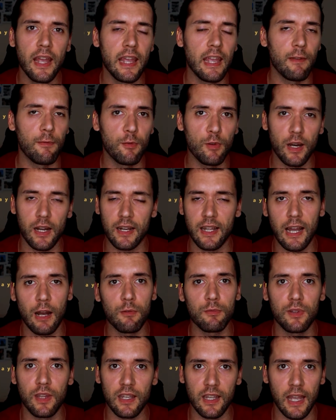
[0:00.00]
If you are
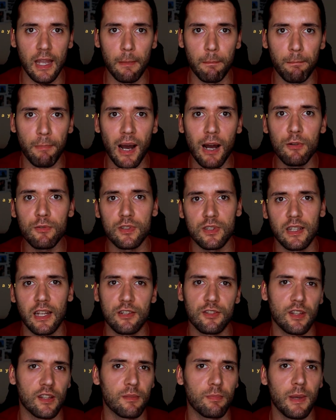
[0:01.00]
counting in pounds,
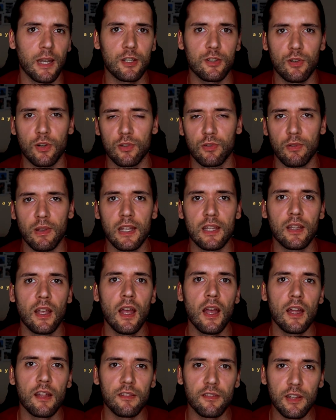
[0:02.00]
then just make sure to eat
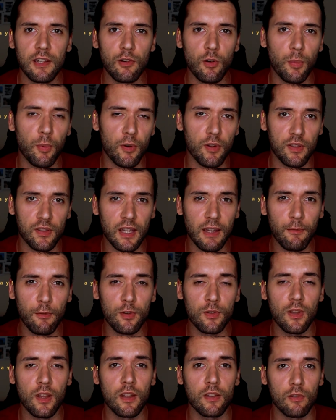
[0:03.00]

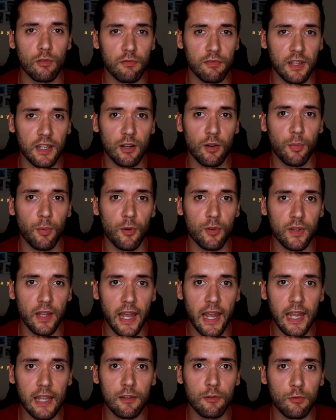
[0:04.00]
0.7 to
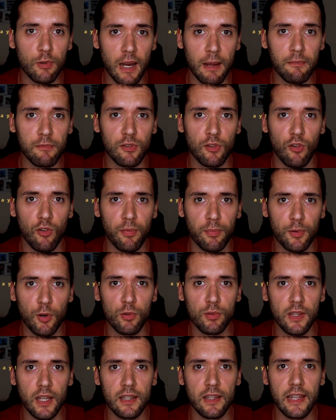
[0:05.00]
0.8 grams of
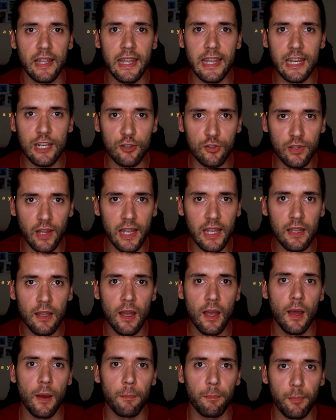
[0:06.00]
protein each day
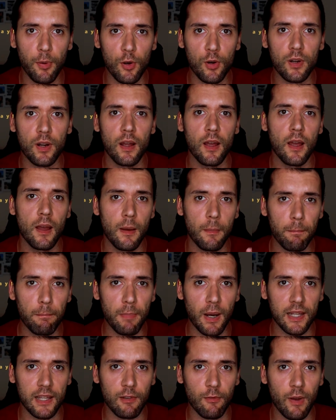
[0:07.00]
per
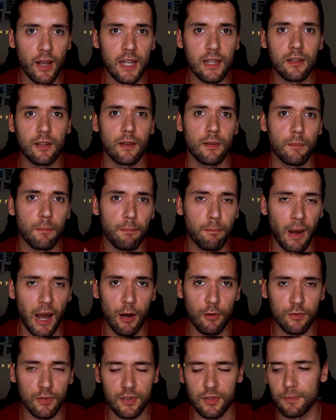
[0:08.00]
body weight
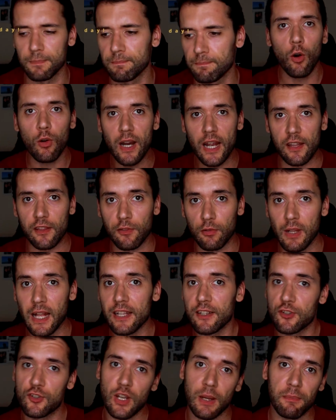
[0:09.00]
pound. Alright, so
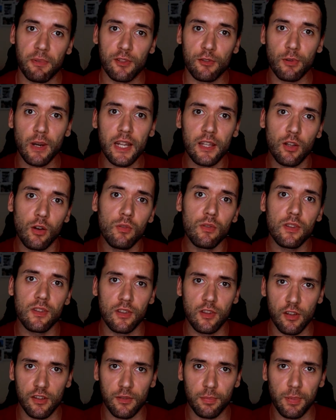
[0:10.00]
let's jump straight
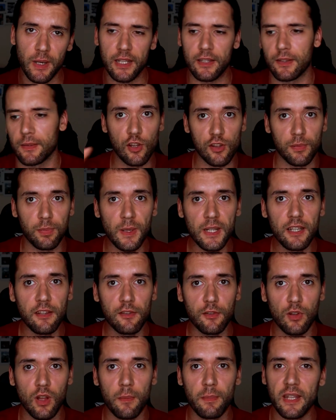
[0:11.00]
on the split. The split
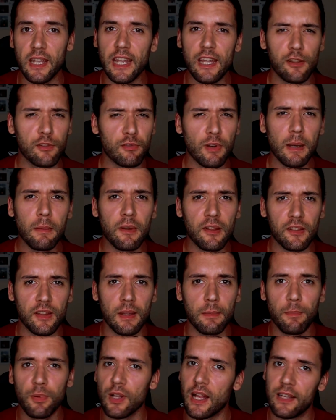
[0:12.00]
is gonna be extremely
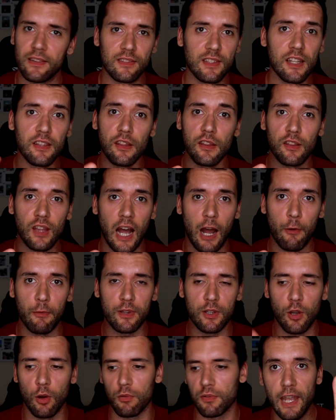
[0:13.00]
simple, and this is how
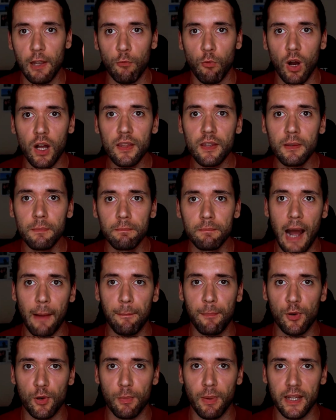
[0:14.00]
it goes. Day 1,
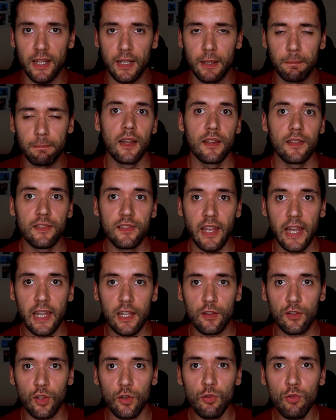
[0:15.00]
upper body.
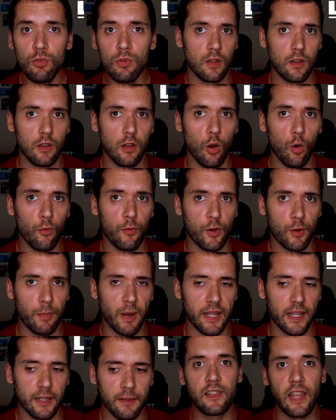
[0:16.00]
Day 2, lower
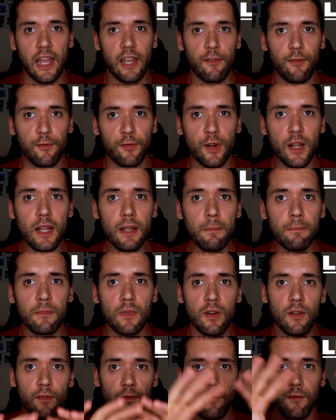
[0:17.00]
body. Day 3,
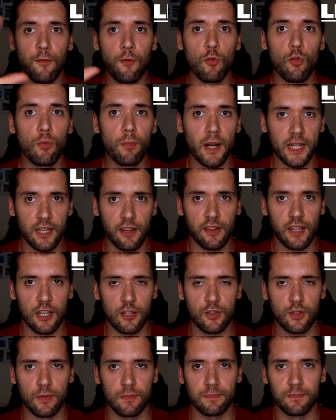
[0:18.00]
full body
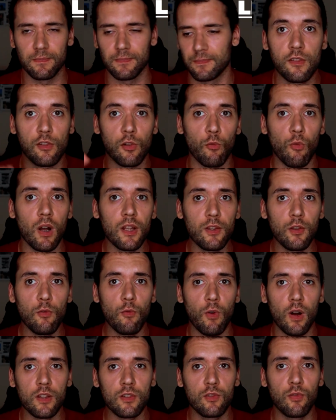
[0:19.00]
session. So what do
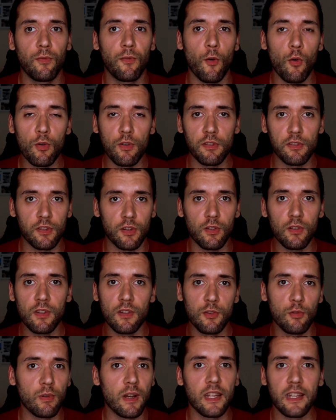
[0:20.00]
you want to focus
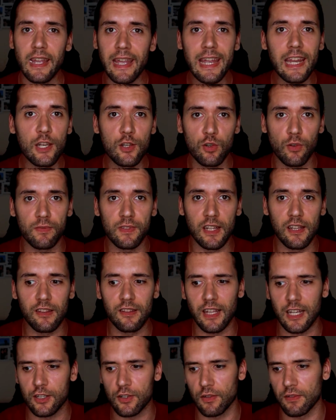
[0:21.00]
on during each of these
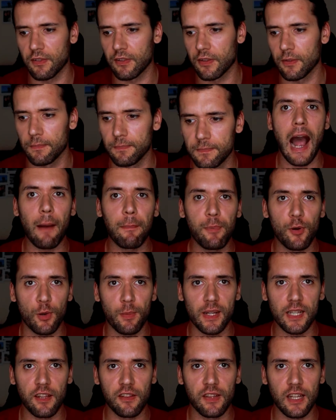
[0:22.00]
sessions? Upper
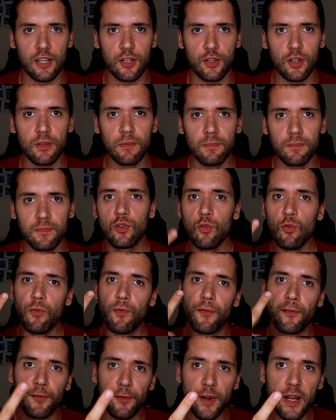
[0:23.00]
body session, do
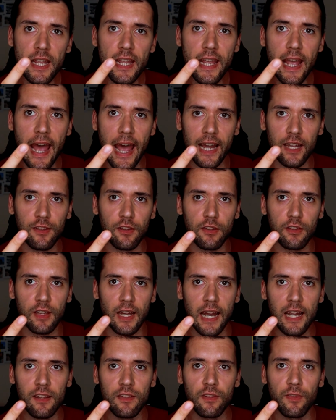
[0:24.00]
3
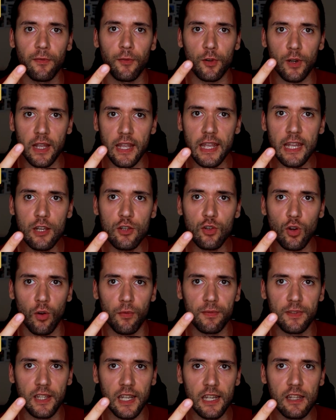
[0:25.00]
exercises for each
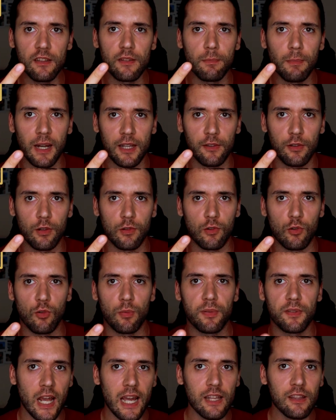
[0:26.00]
of these muscle
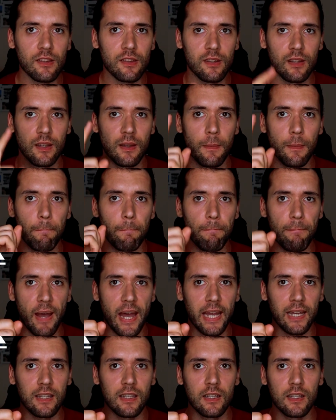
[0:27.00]
groups. Chest,
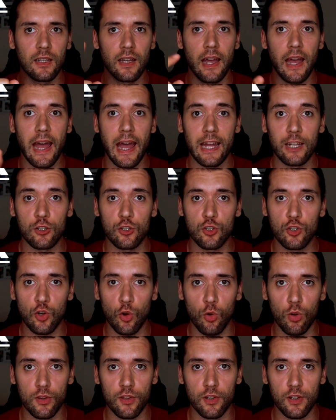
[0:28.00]
back, and
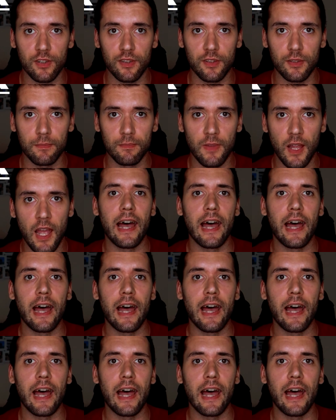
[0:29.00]
shoulders.